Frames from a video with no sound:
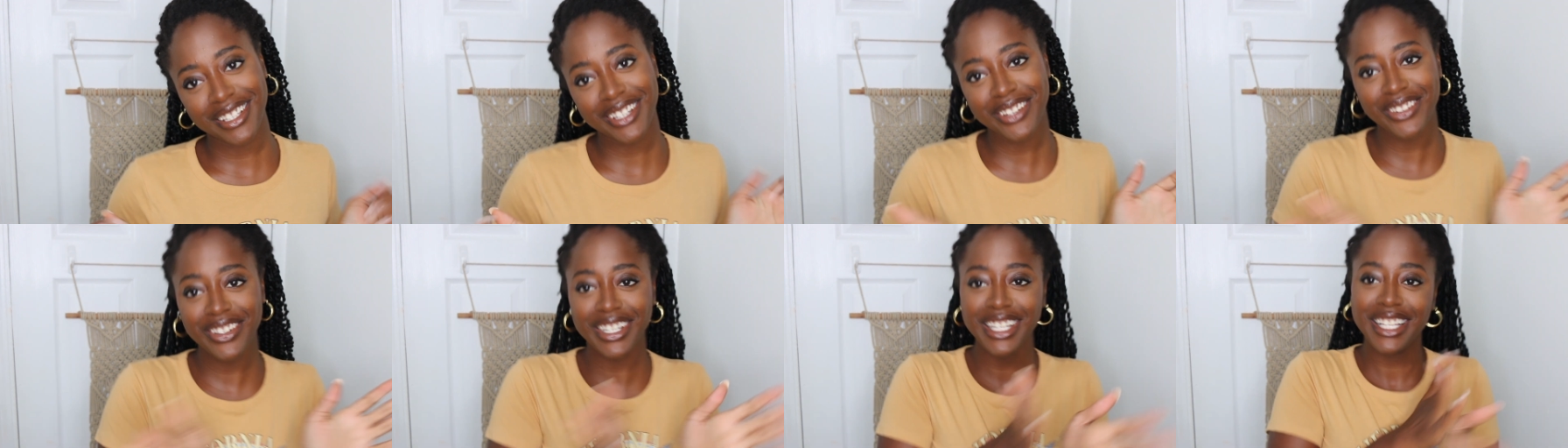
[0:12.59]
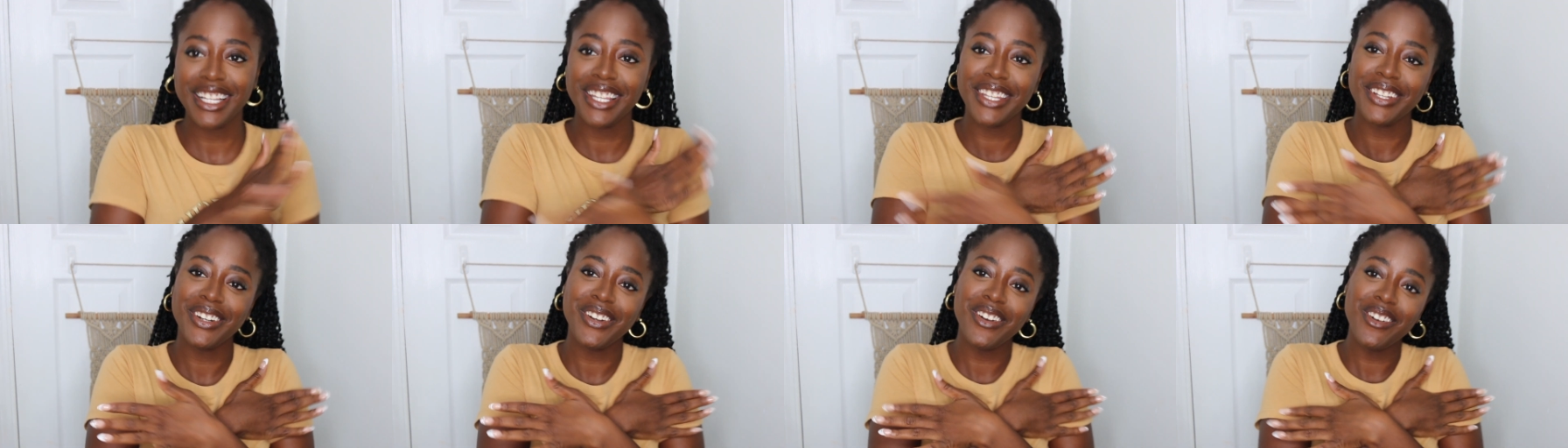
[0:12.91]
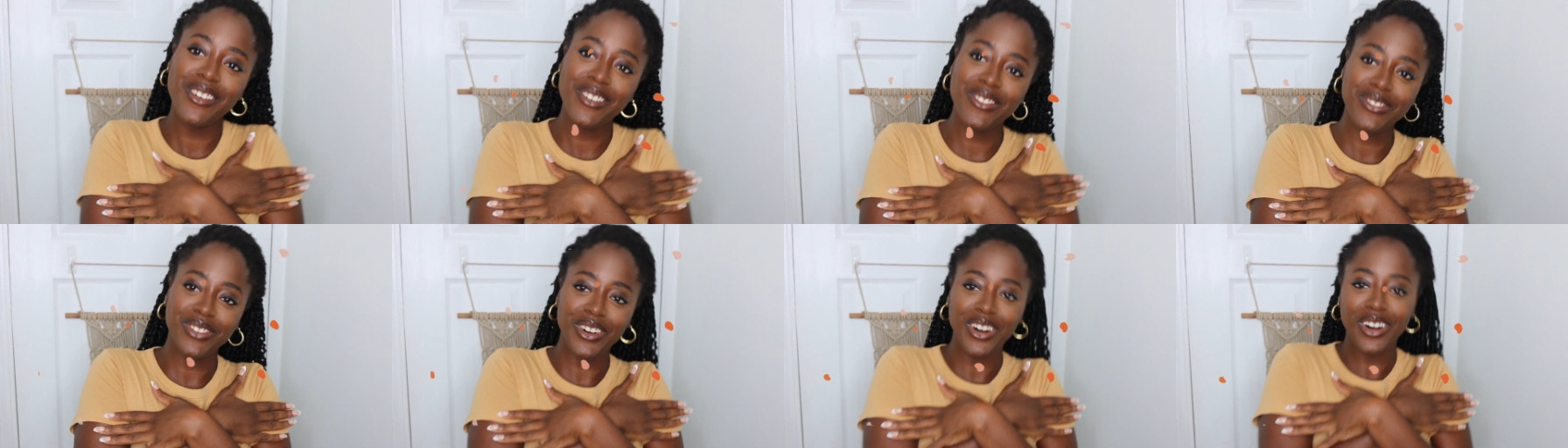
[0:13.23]
Quick
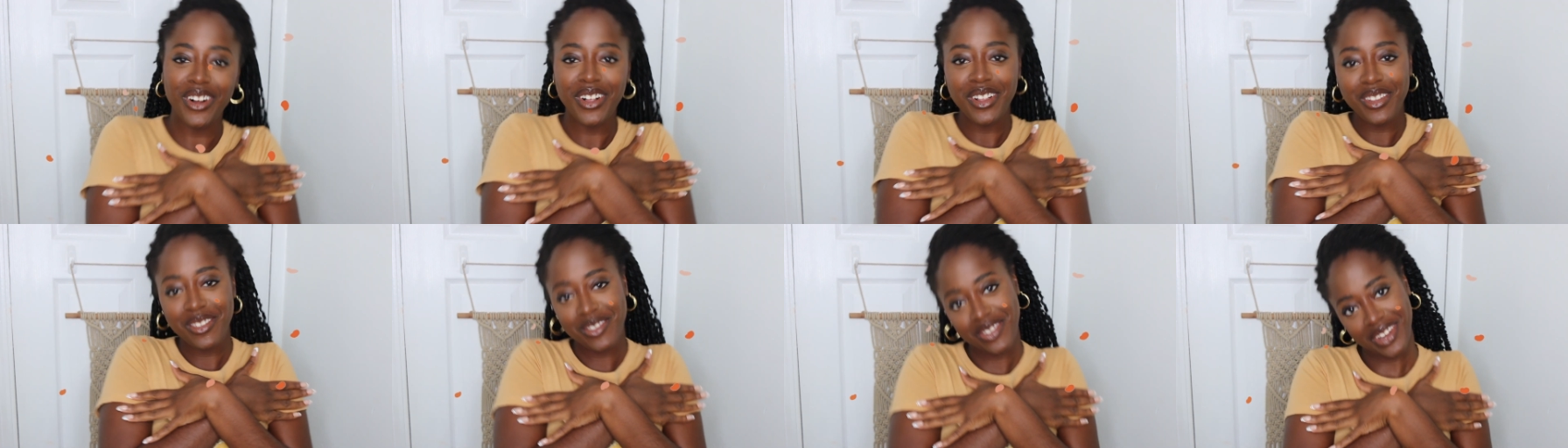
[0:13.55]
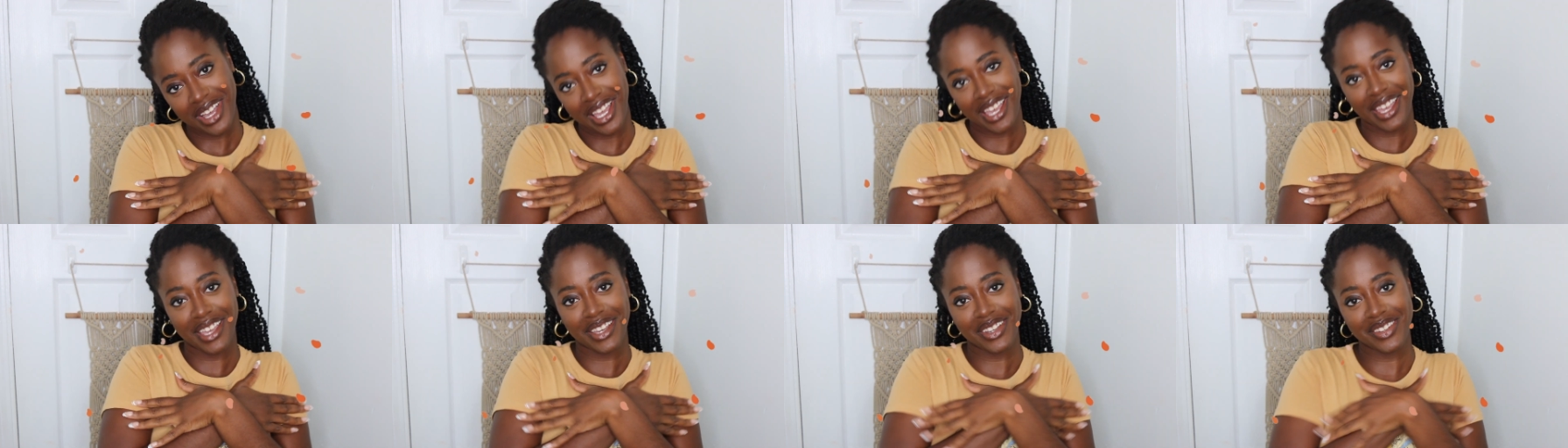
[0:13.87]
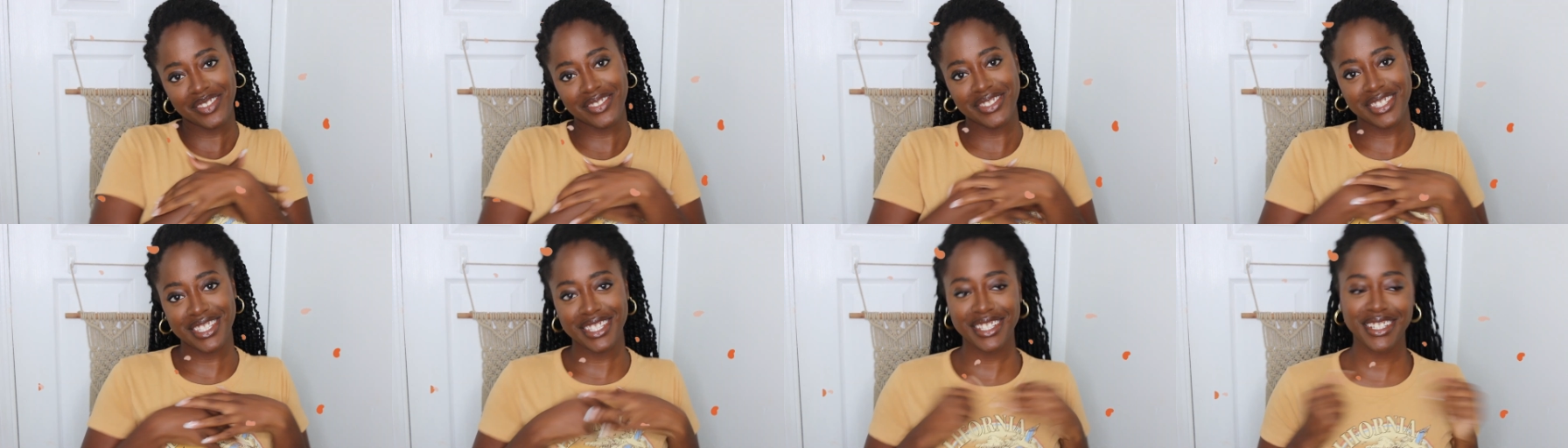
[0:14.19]
little fall
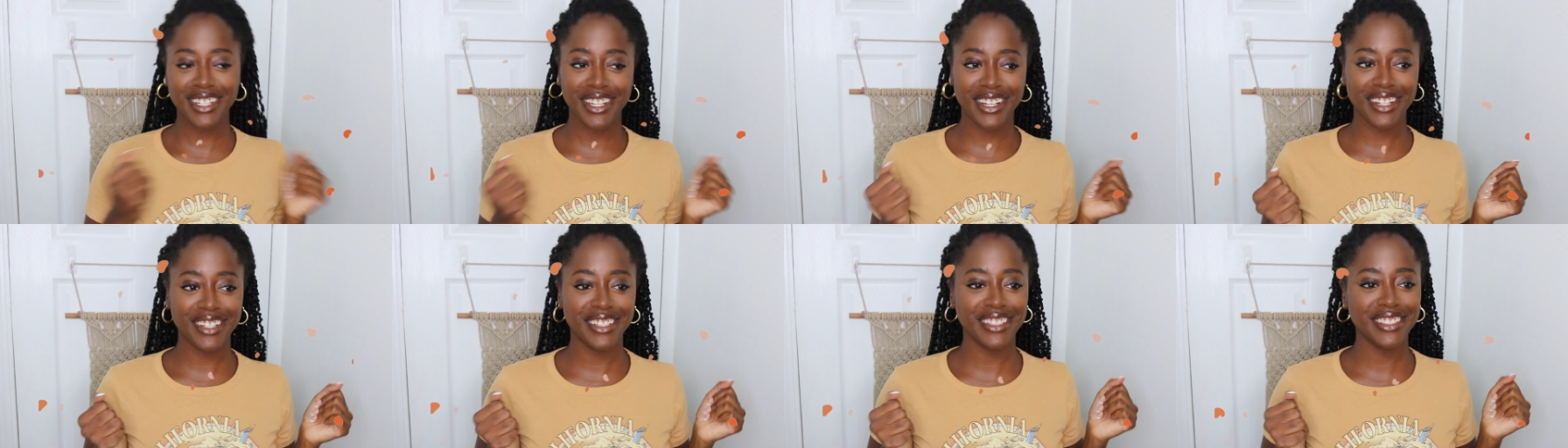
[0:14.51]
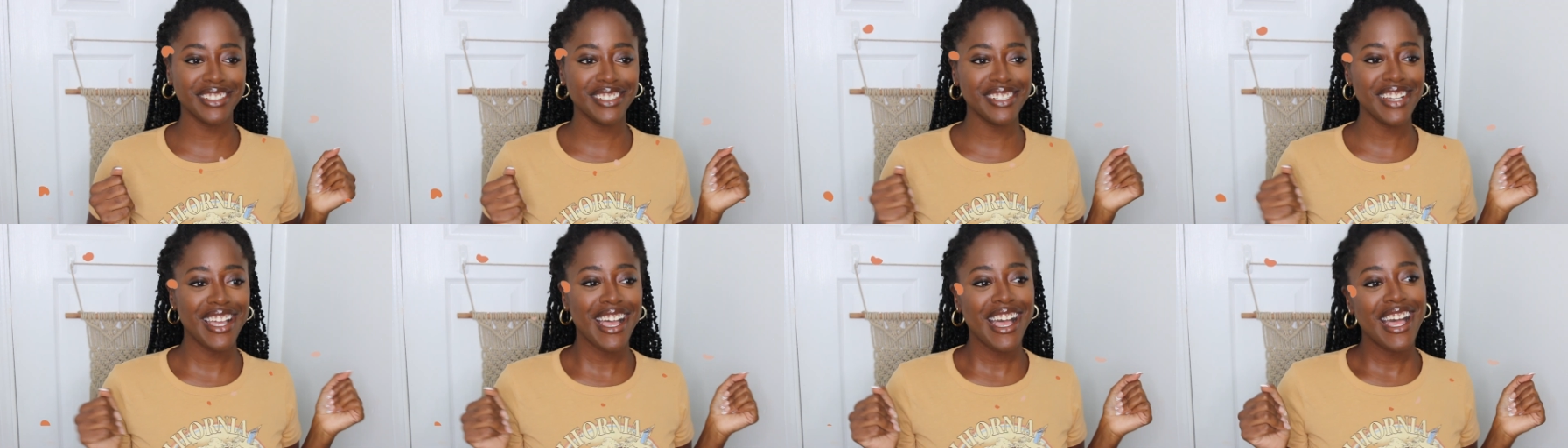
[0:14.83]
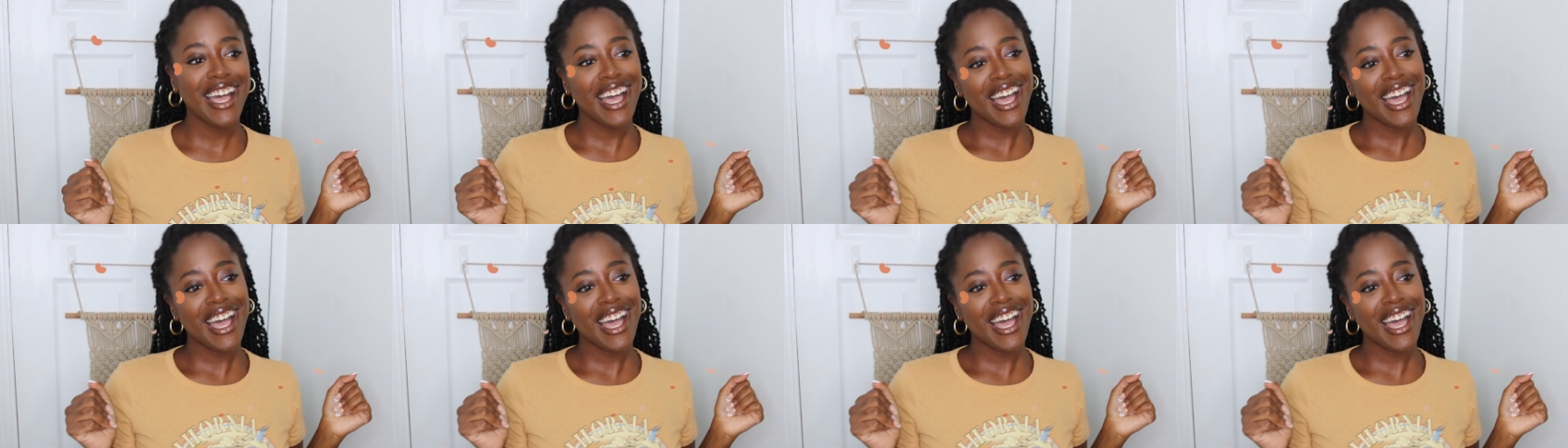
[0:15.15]
vibes, you know?